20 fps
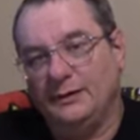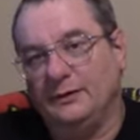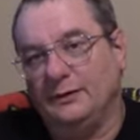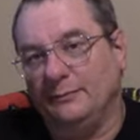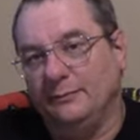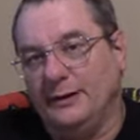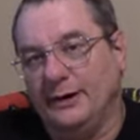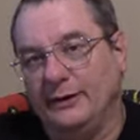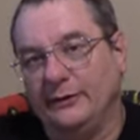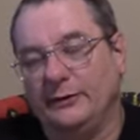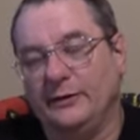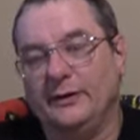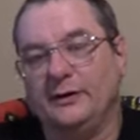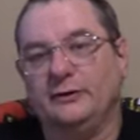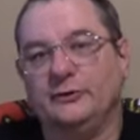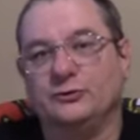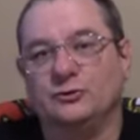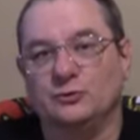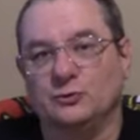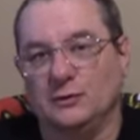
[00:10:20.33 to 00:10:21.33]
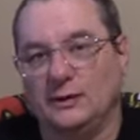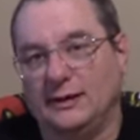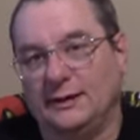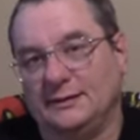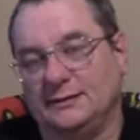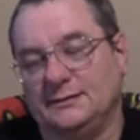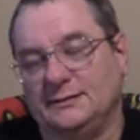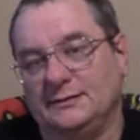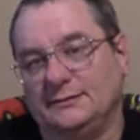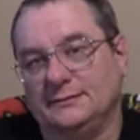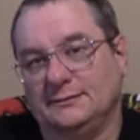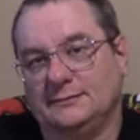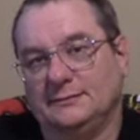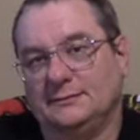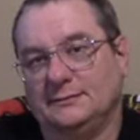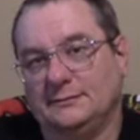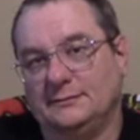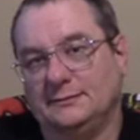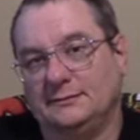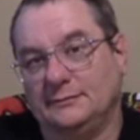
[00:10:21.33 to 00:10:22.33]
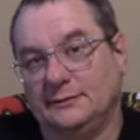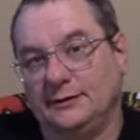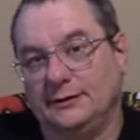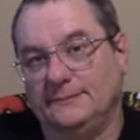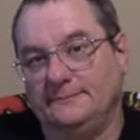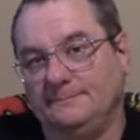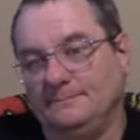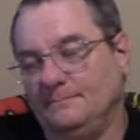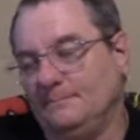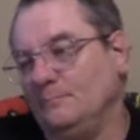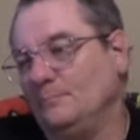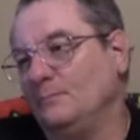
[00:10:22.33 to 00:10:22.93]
the battery direct, right?